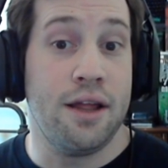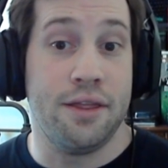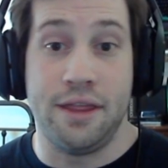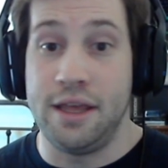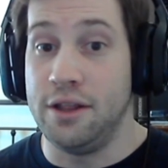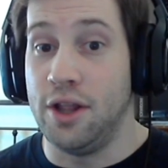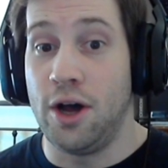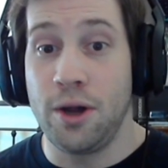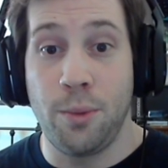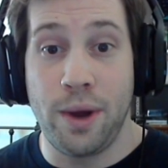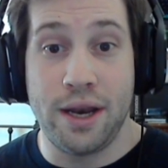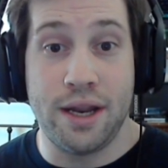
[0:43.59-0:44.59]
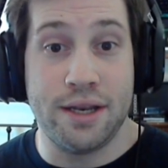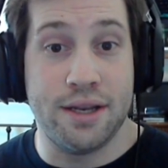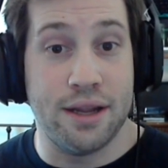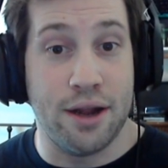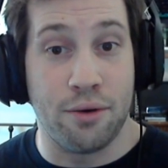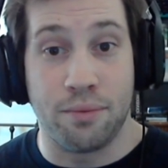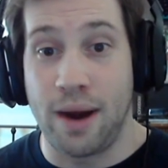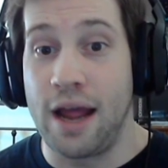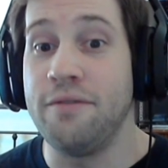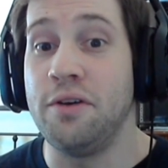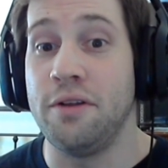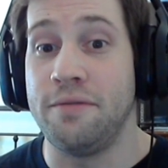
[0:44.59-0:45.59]
the long-awaited
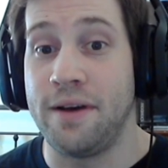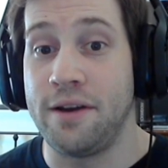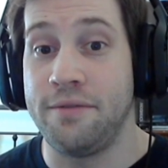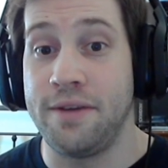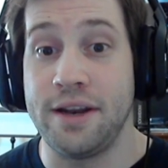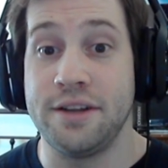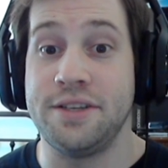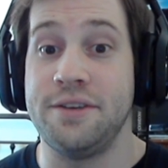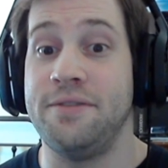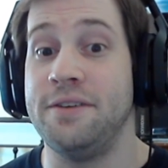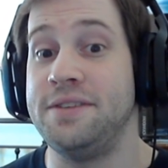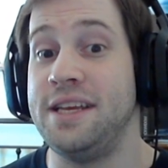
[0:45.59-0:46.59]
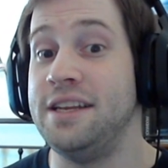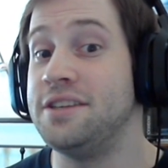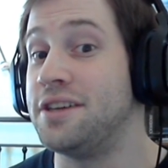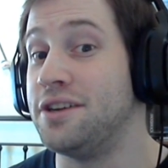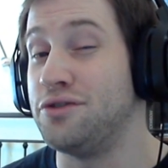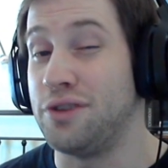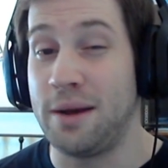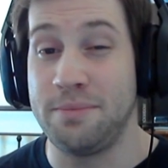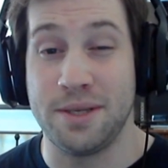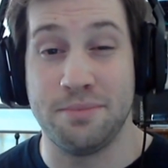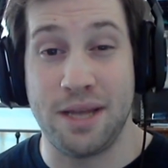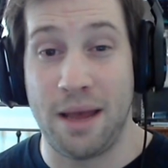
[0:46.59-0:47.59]
arrival of Final Fantasy 15 is going to drop
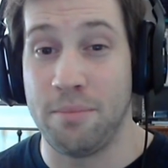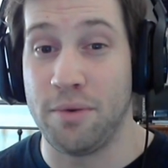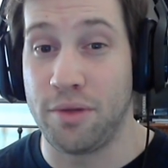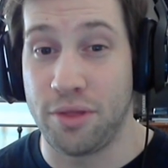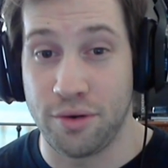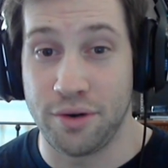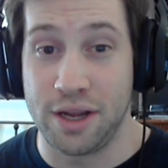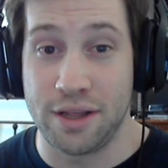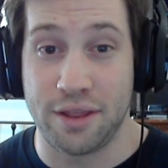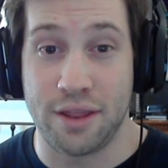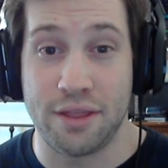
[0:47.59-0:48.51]
September 30th.